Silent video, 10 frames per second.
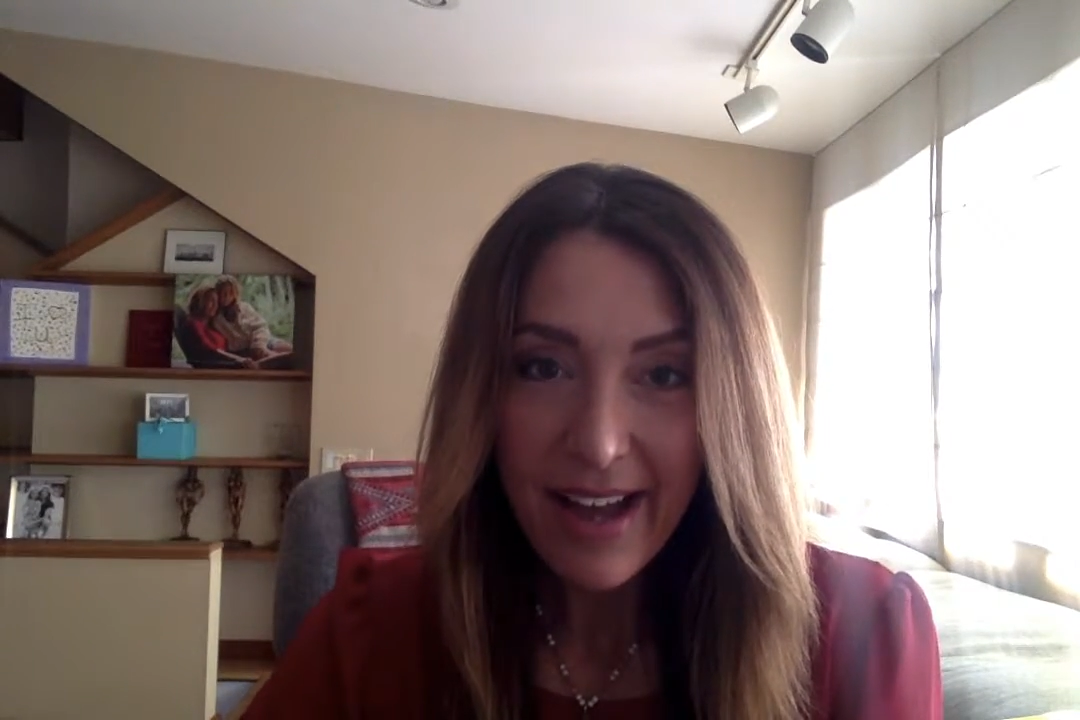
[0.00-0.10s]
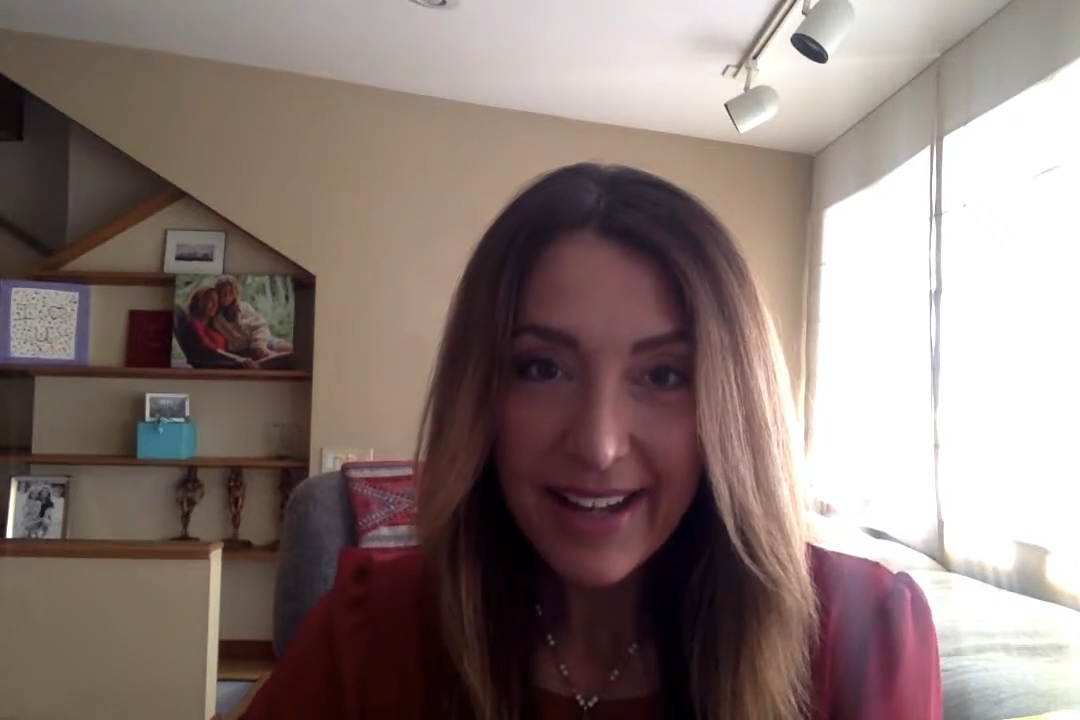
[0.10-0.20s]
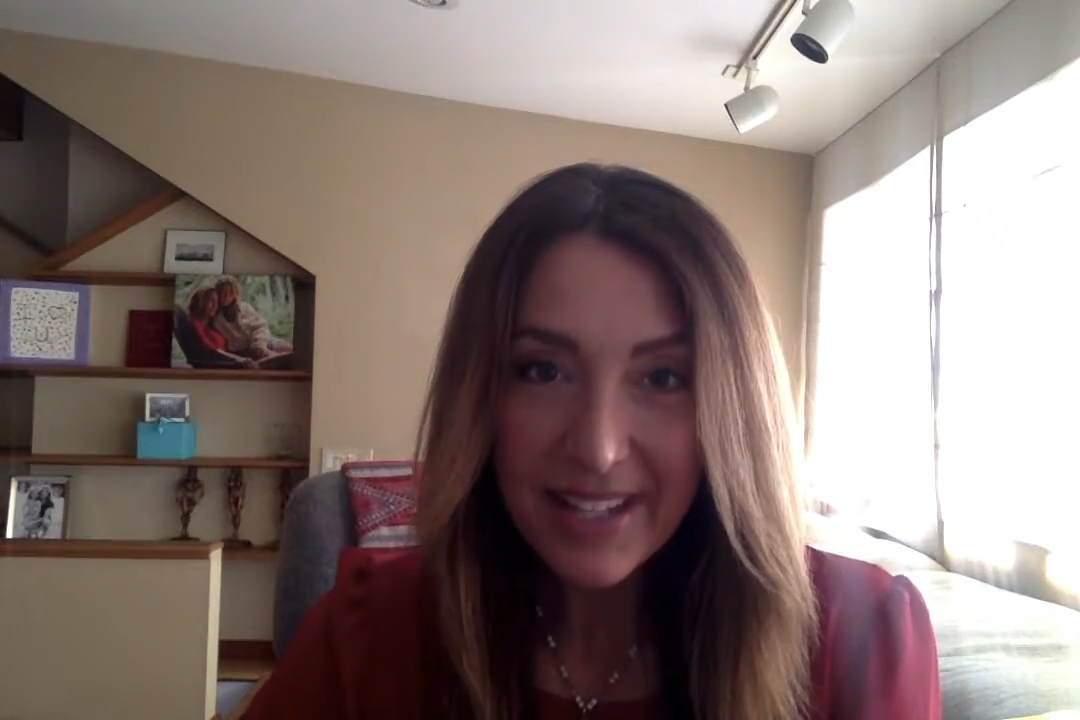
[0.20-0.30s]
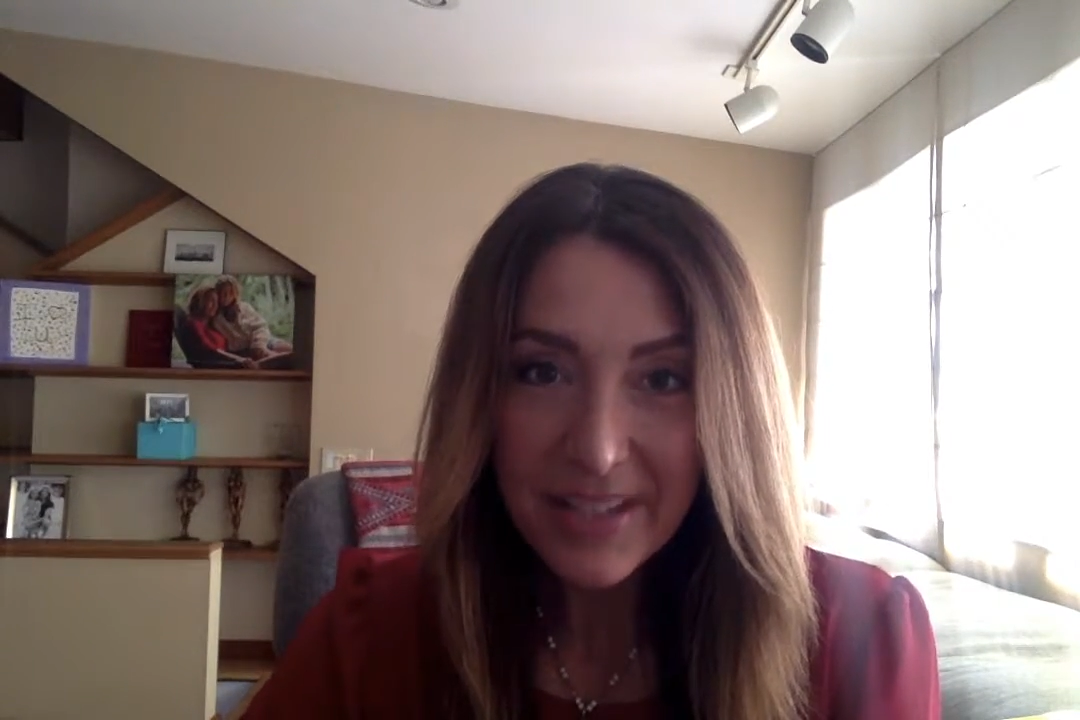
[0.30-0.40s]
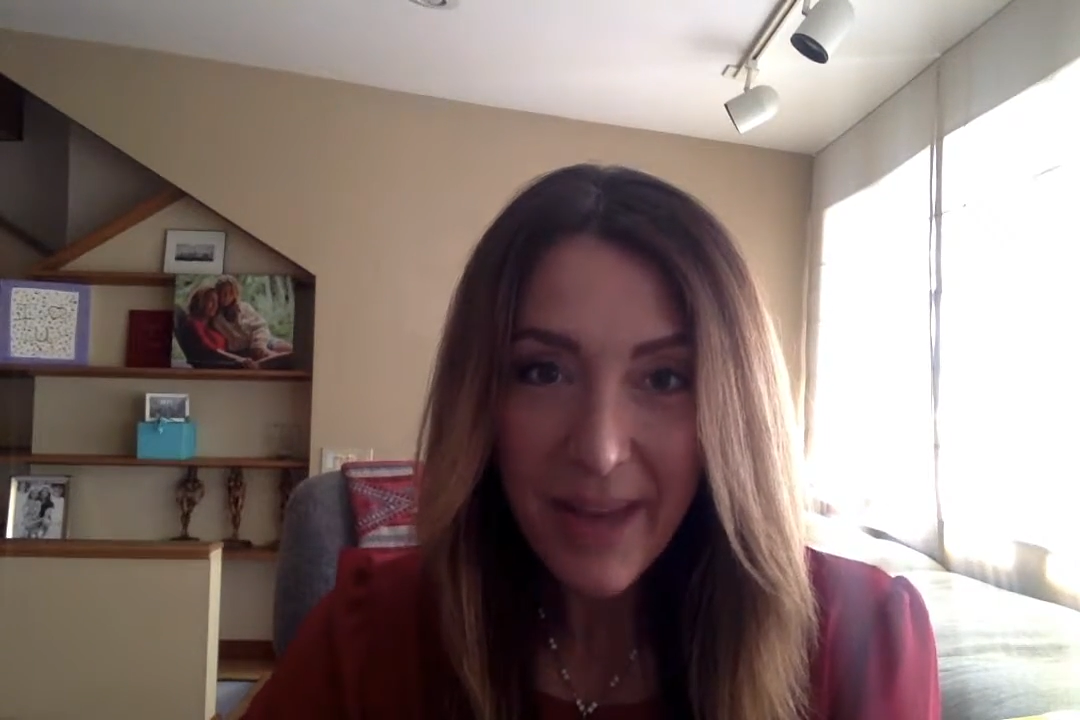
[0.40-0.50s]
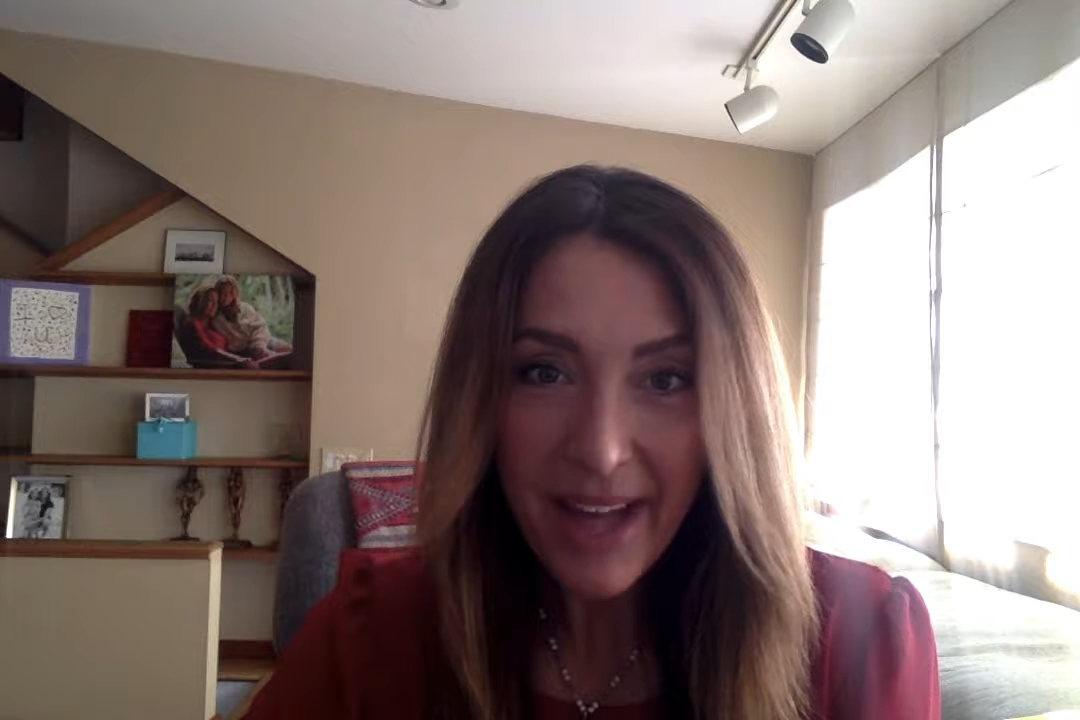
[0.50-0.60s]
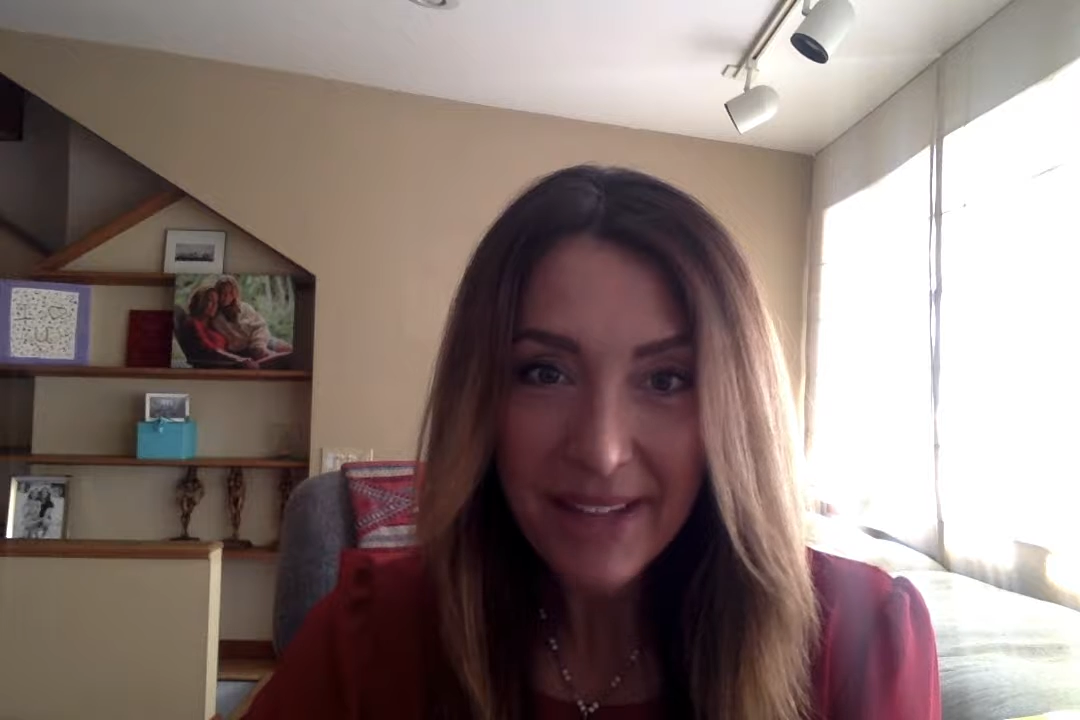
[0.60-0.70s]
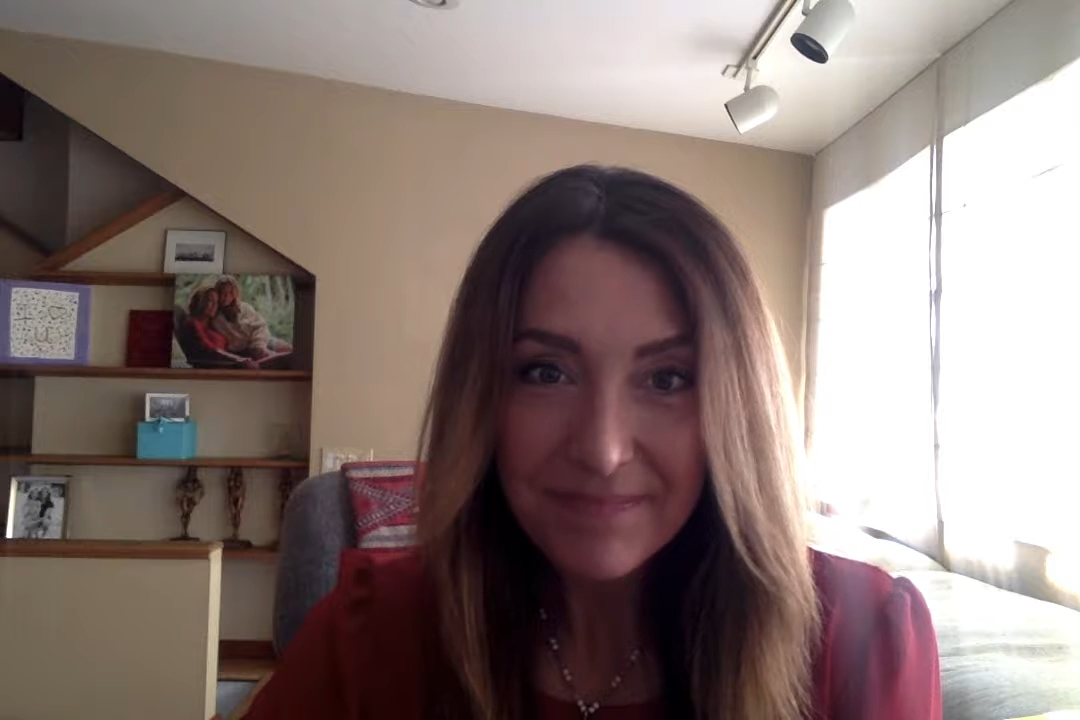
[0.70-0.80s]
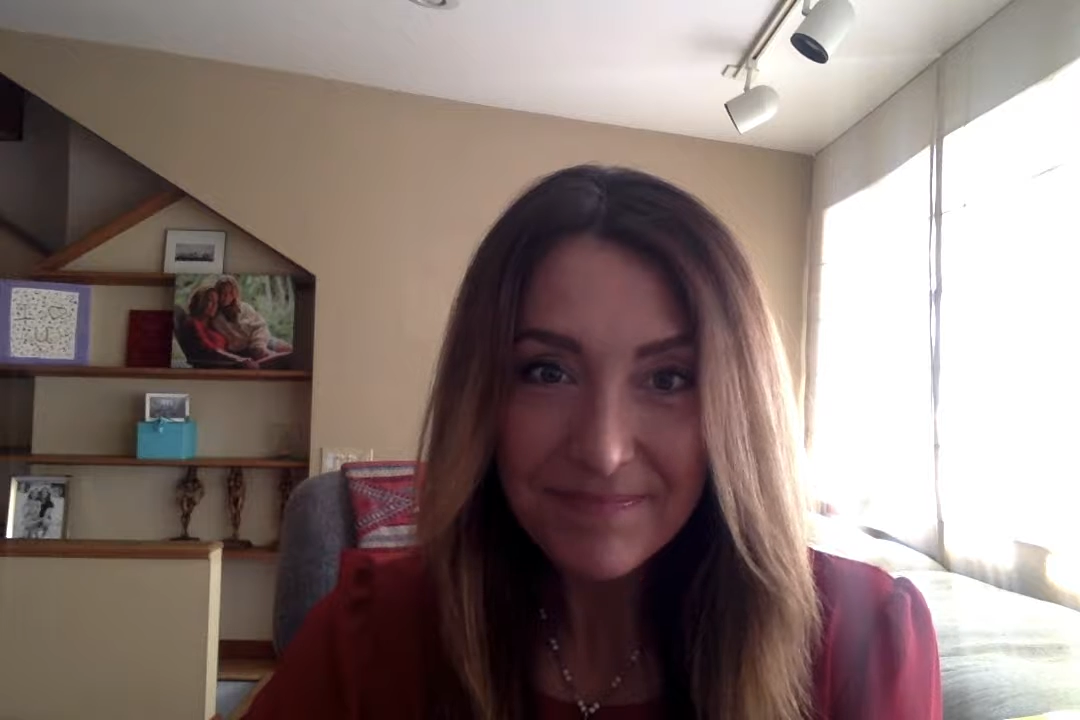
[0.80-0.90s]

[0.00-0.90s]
guess what?